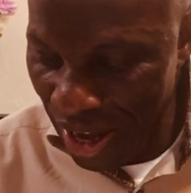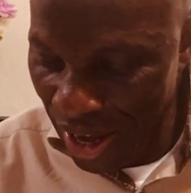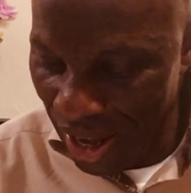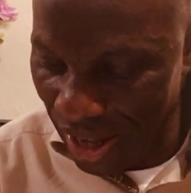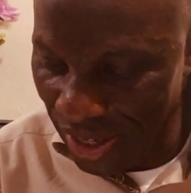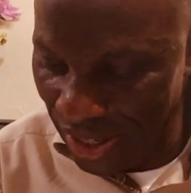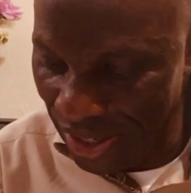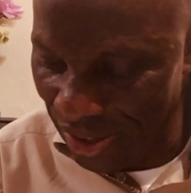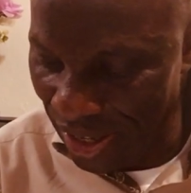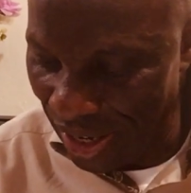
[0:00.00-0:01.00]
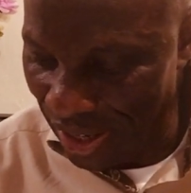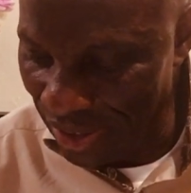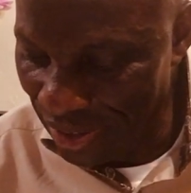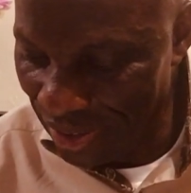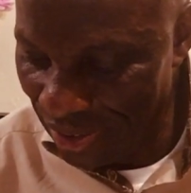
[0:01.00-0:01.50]
Hallelujah.
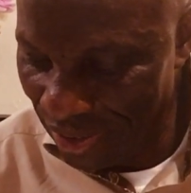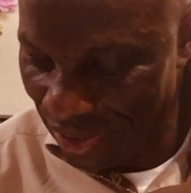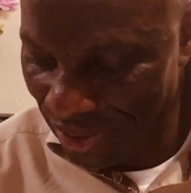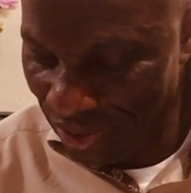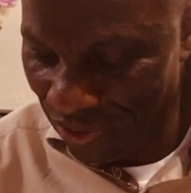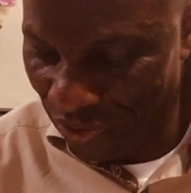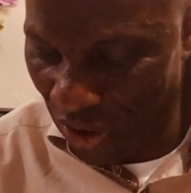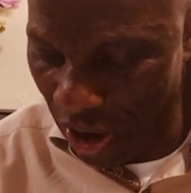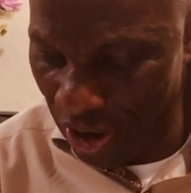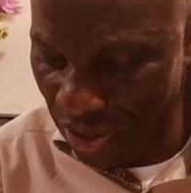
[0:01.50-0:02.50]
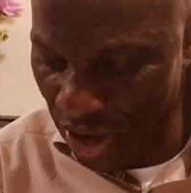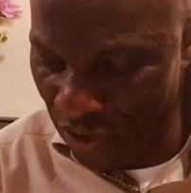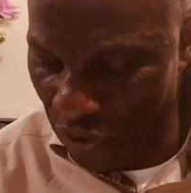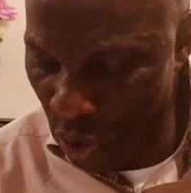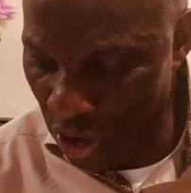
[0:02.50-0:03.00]
Far,
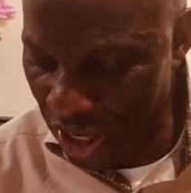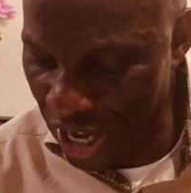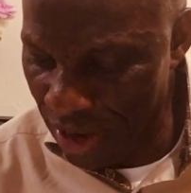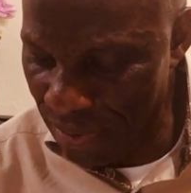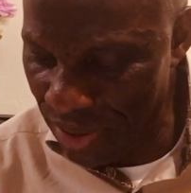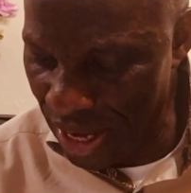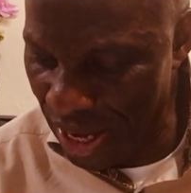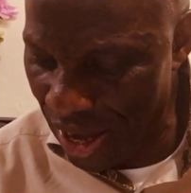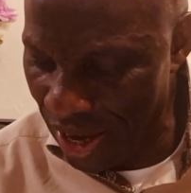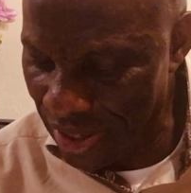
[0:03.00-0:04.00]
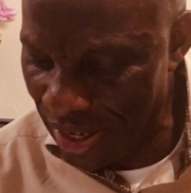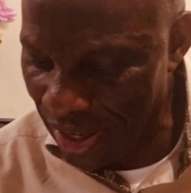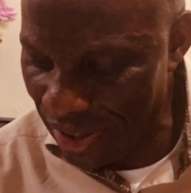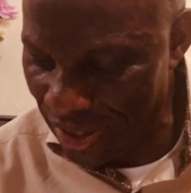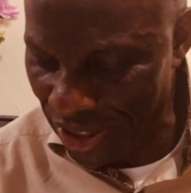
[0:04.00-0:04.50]
therefore came they
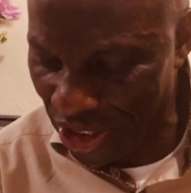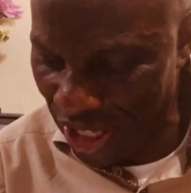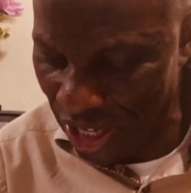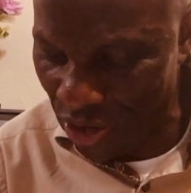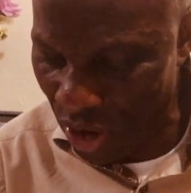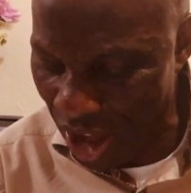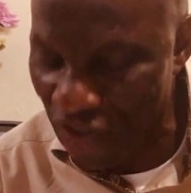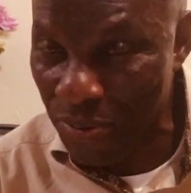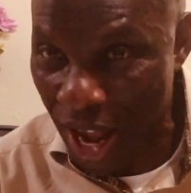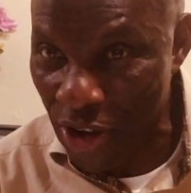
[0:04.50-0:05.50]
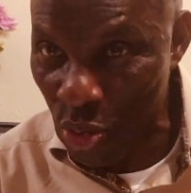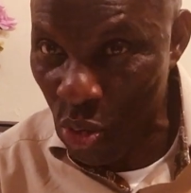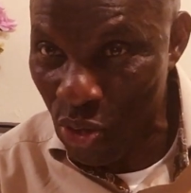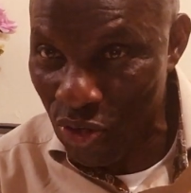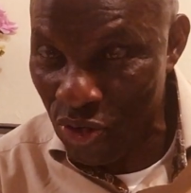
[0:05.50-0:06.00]
under the shadow of my
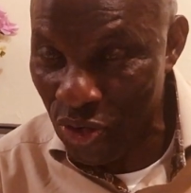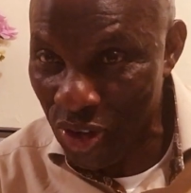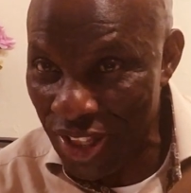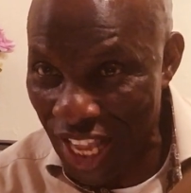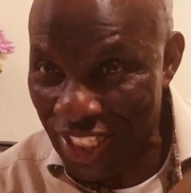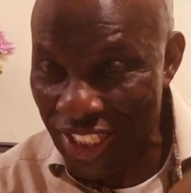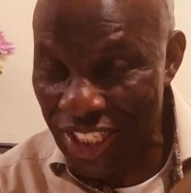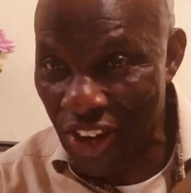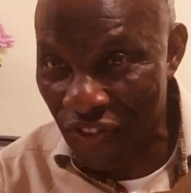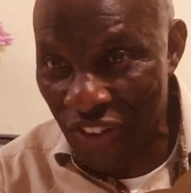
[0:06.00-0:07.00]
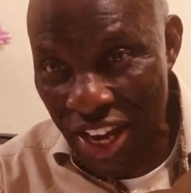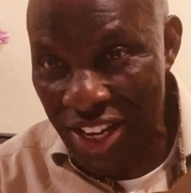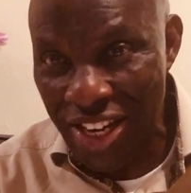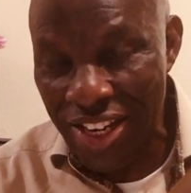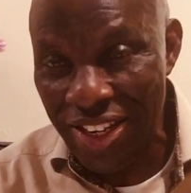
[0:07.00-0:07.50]
roof. Lot is
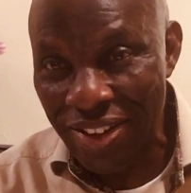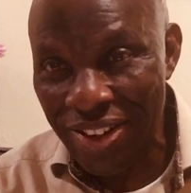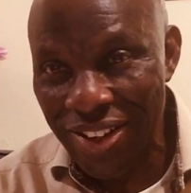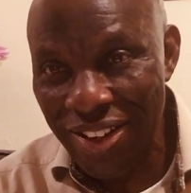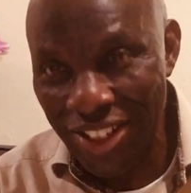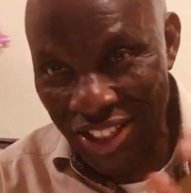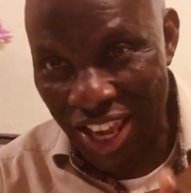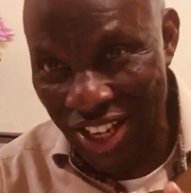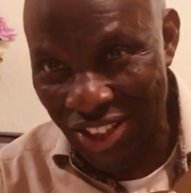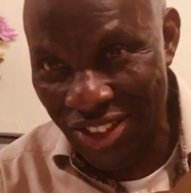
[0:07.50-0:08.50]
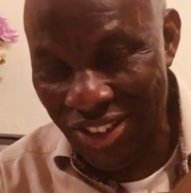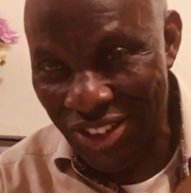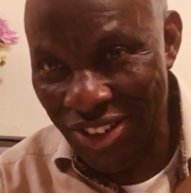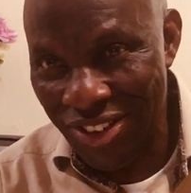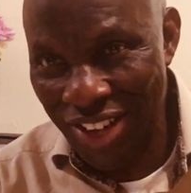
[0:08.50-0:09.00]
defending his guest.
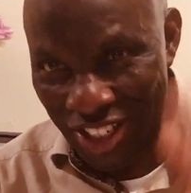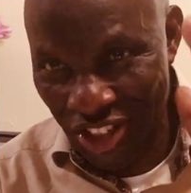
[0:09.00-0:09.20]
That's